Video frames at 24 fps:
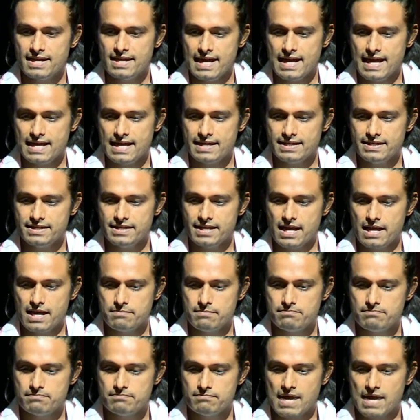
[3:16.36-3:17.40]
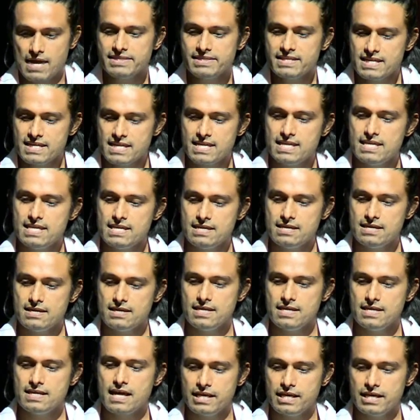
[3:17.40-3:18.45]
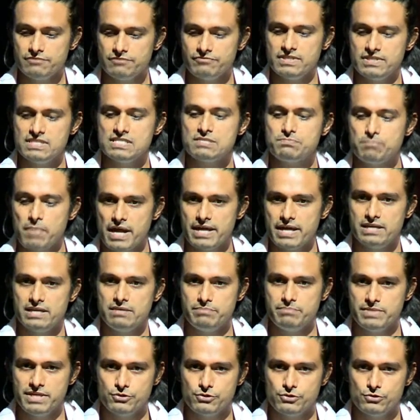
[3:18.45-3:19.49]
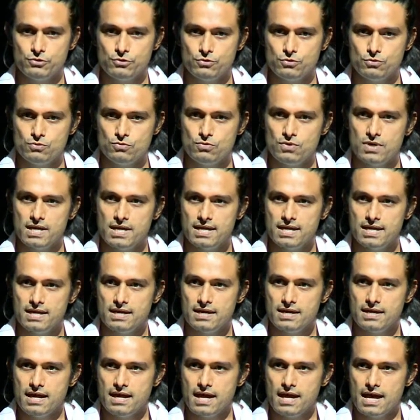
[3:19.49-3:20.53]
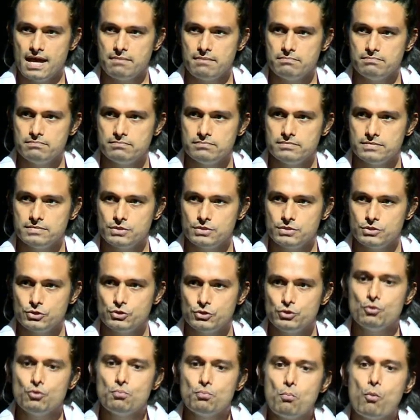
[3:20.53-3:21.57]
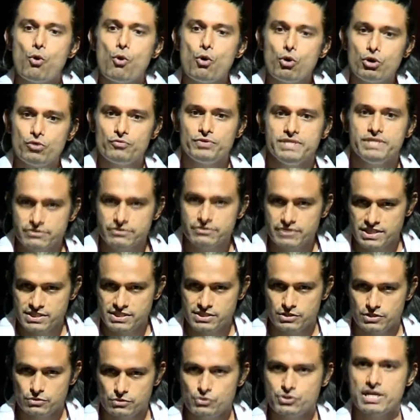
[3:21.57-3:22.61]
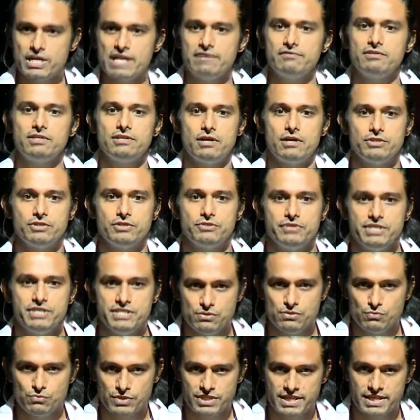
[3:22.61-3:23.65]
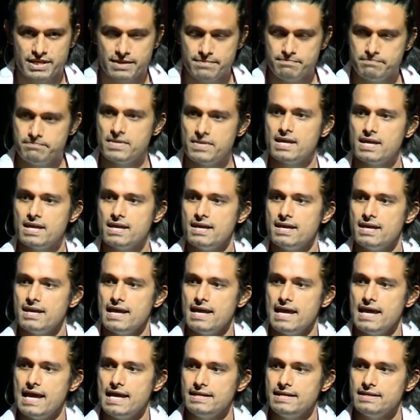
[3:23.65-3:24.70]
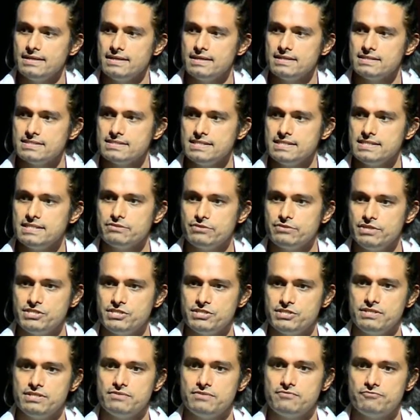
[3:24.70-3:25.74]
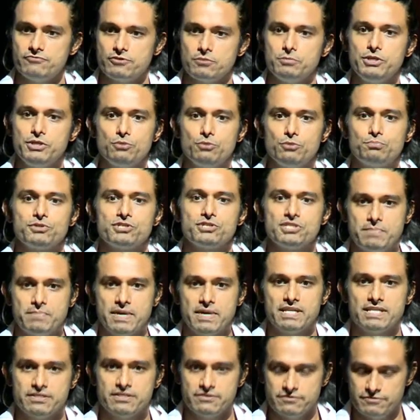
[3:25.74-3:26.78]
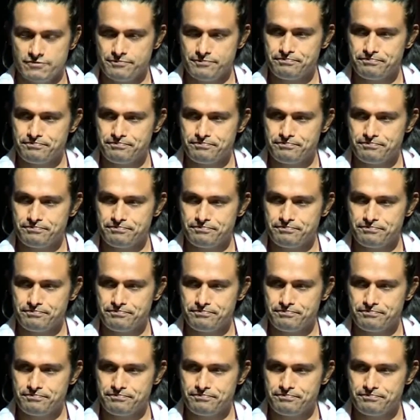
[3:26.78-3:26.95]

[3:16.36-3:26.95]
And I think he kind of inspired me to do more with the region, to travel around the region with him and see the region from a new perspective.